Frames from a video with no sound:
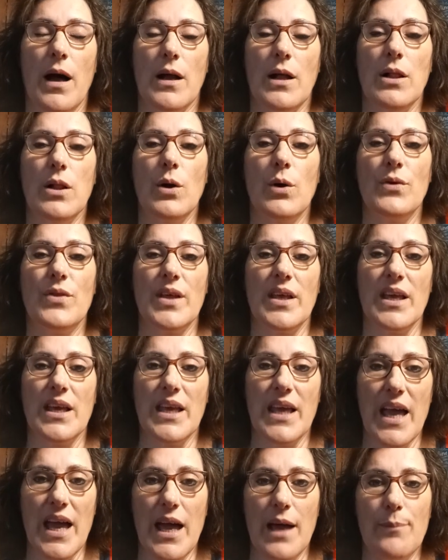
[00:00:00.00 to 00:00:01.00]
clothing
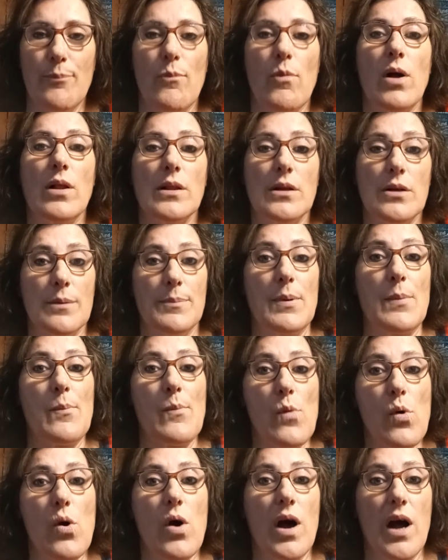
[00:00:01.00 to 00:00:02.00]
again, a little bit
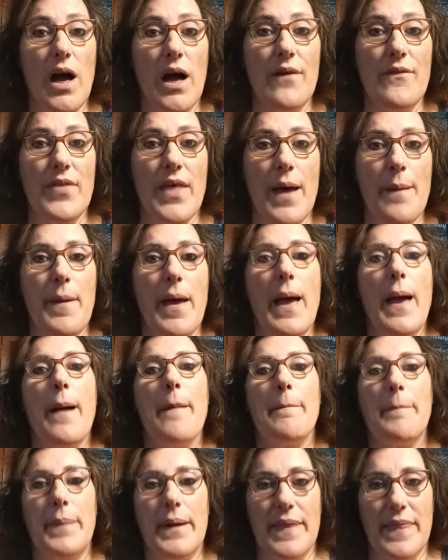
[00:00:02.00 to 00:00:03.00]
more of them,
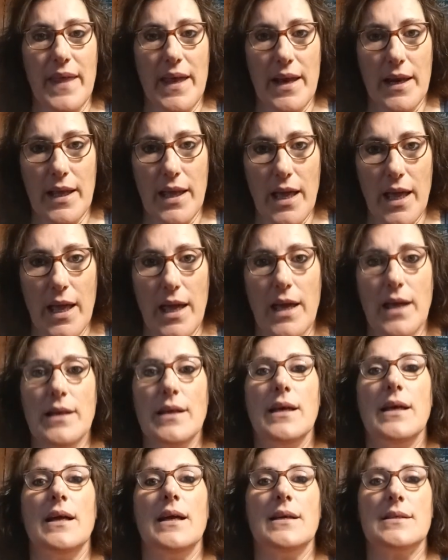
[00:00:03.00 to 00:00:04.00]
but then again,
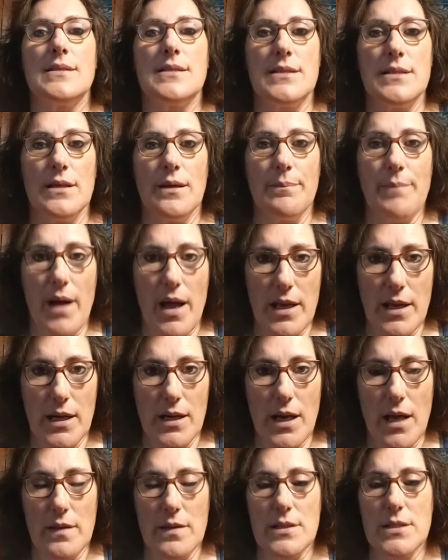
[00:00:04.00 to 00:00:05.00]
it's still buying
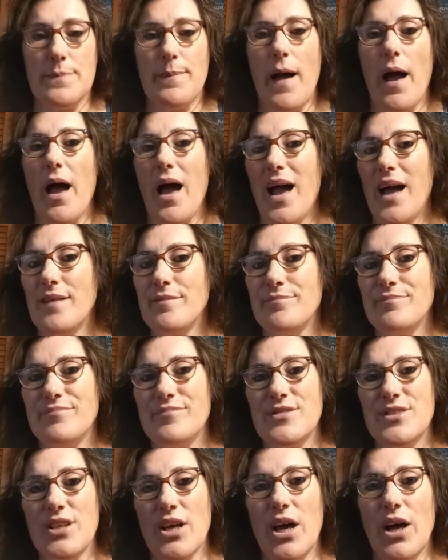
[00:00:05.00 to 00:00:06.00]
it on the spot.
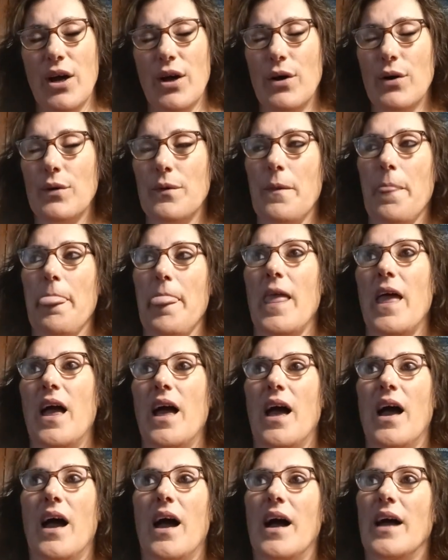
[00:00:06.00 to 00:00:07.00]
So
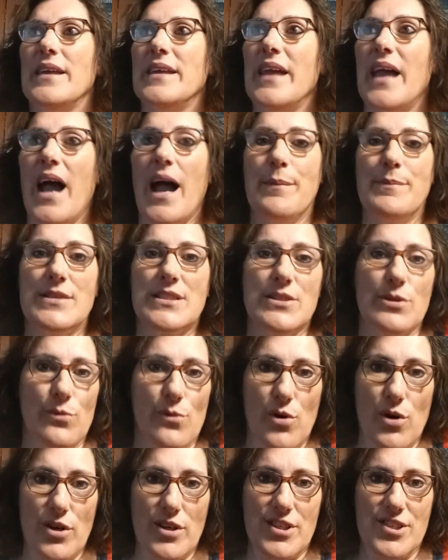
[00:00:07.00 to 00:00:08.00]
yeah, I missed the
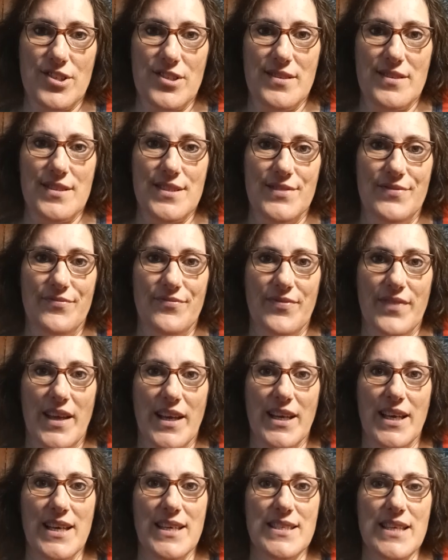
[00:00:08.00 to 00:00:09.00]
auctions
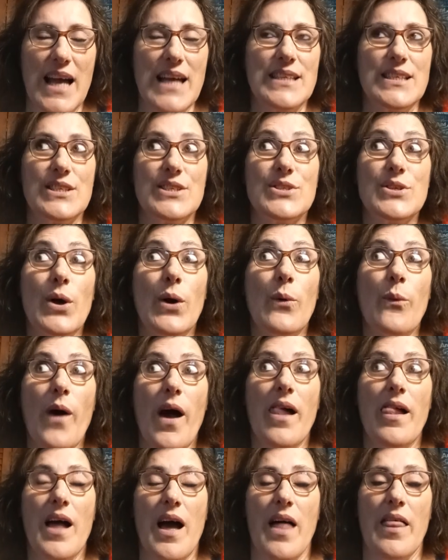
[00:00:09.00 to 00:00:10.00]
because I did so
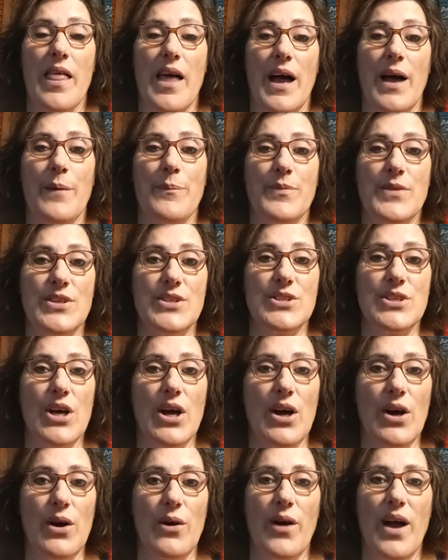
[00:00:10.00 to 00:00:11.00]
well on them.
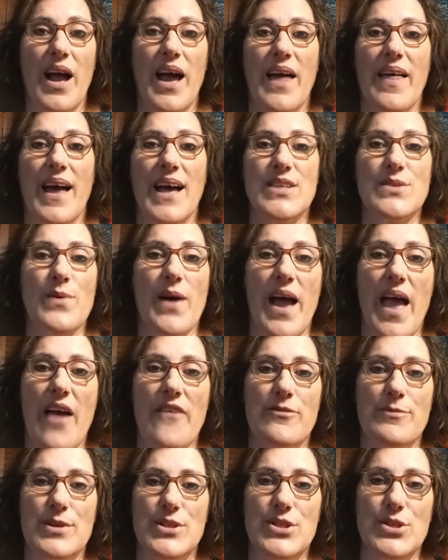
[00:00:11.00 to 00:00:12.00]
So that's why I
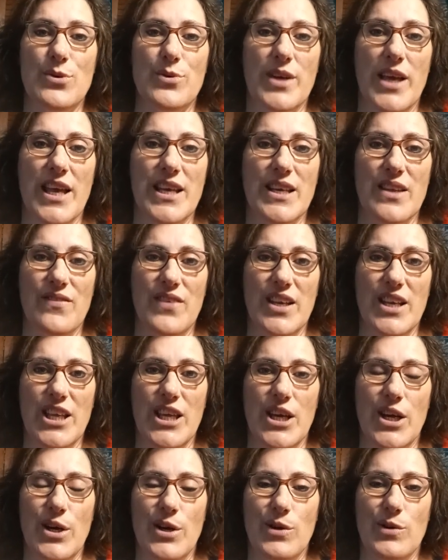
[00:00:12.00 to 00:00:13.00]
haven't been doing any
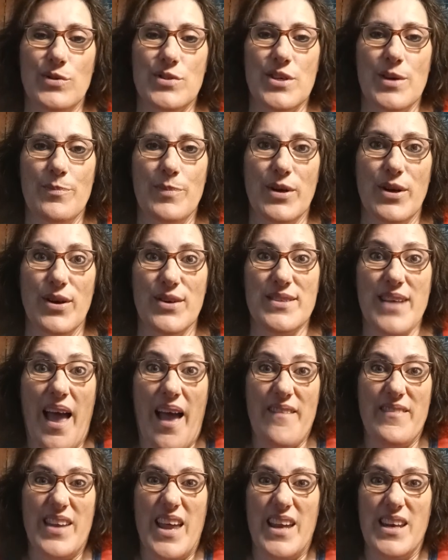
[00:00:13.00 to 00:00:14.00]
videos, because I
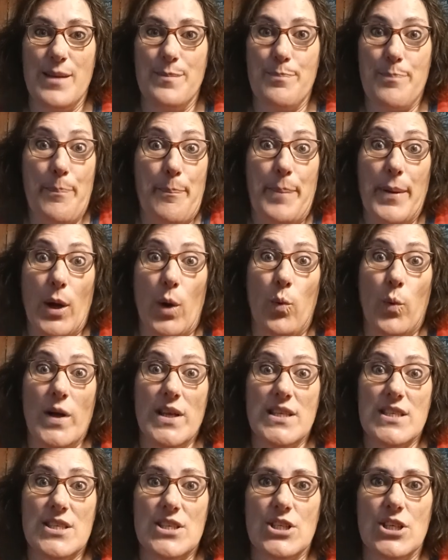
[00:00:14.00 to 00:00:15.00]
haven't had any big
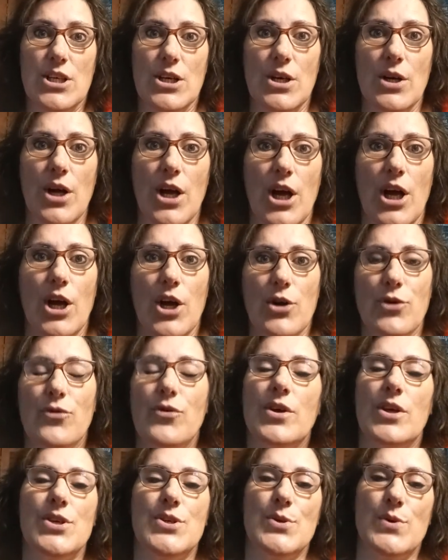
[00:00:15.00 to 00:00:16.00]
wins to
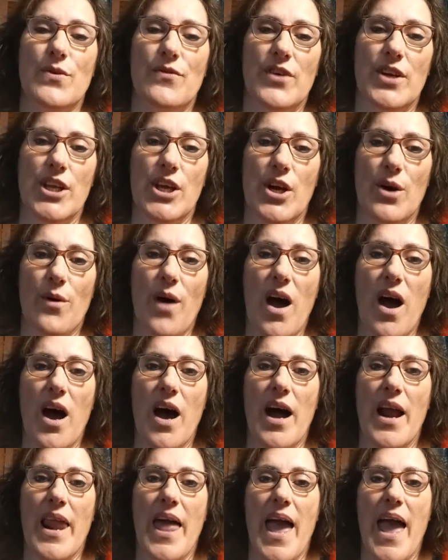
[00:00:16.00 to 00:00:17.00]
really do a video
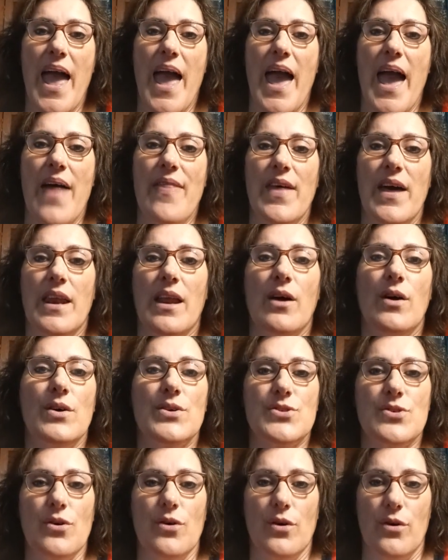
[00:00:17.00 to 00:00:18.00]
on. And then
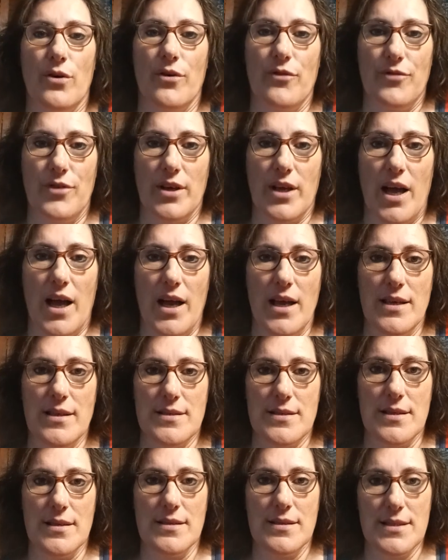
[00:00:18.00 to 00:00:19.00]
also, if you
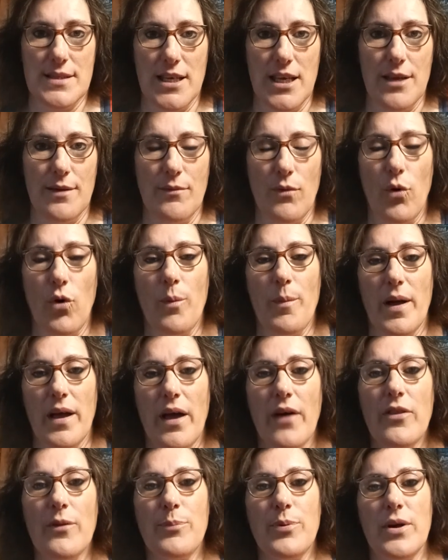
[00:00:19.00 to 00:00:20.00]
guys see all my
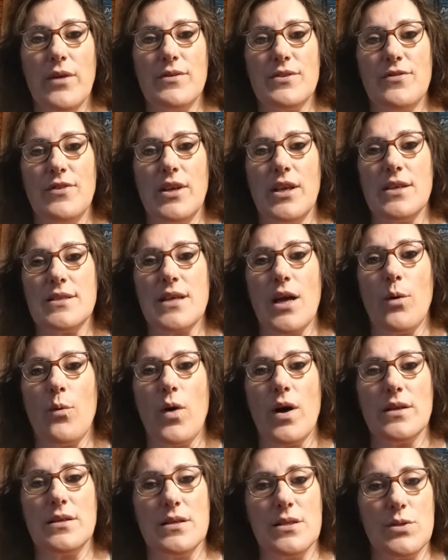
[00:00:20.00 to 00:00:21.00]
other previous videos, I
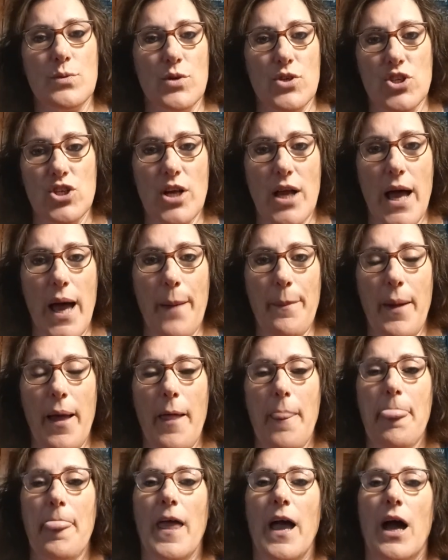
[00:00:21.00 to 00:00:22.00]
want to switch it up.
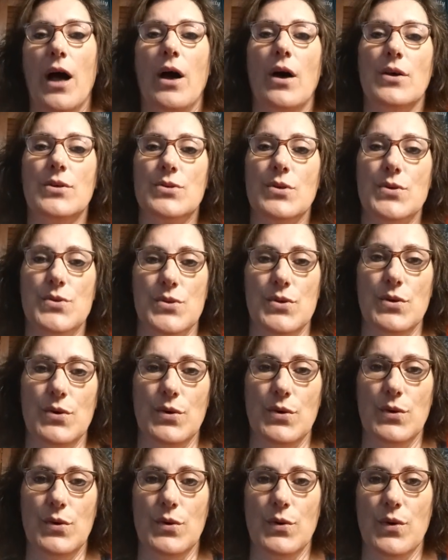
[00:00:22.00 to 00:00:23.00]
I also
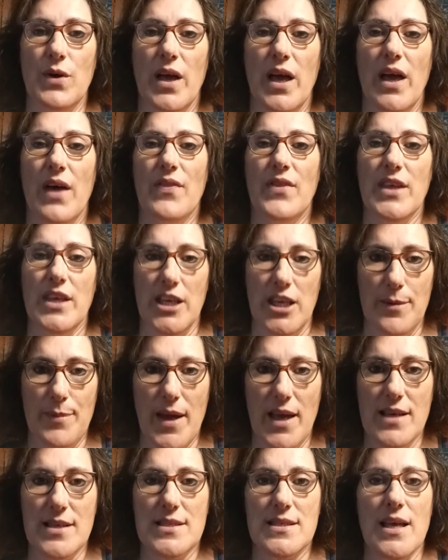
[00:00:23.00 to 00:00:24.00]
do the
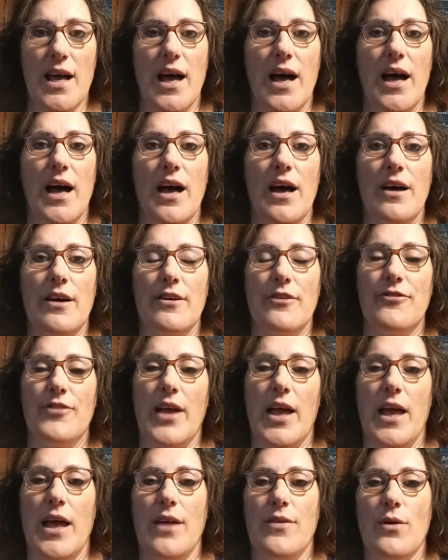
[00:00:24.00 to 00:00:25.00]
eBay stuff
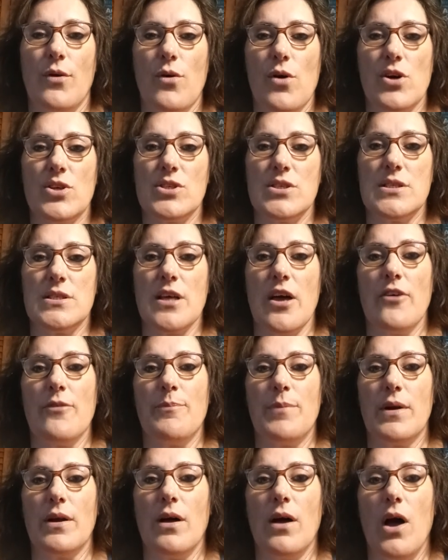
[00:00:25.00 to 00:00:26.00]
and the auction stuff,
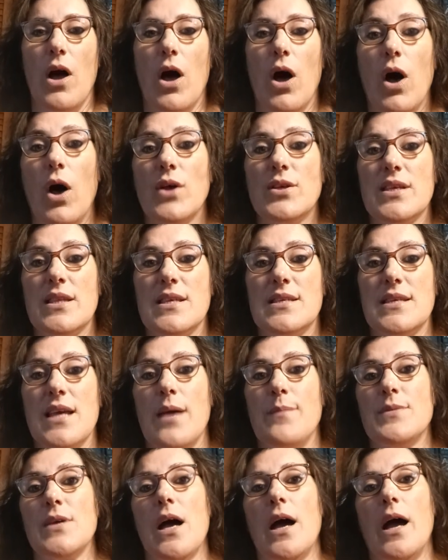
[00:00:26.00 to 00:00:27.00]
but also at the
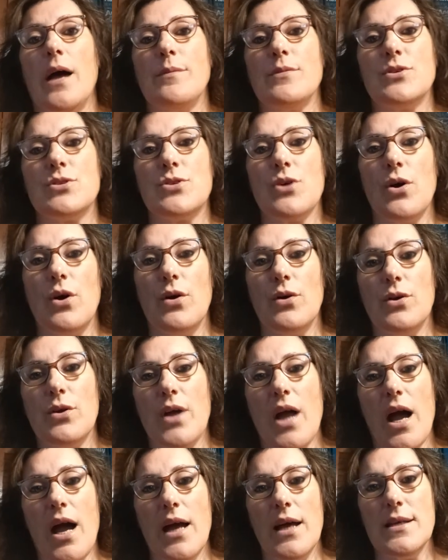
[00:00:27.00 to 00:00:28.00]
same time show you
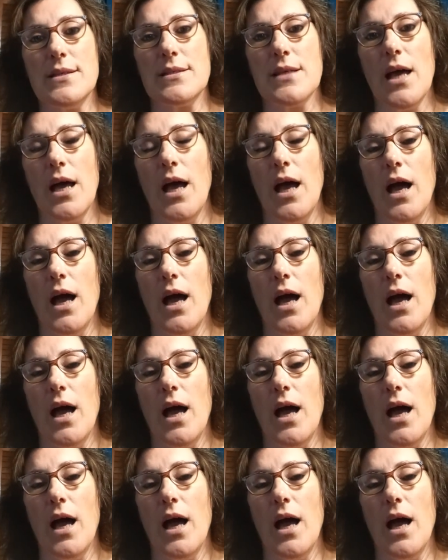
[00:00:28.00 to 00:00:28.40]
guys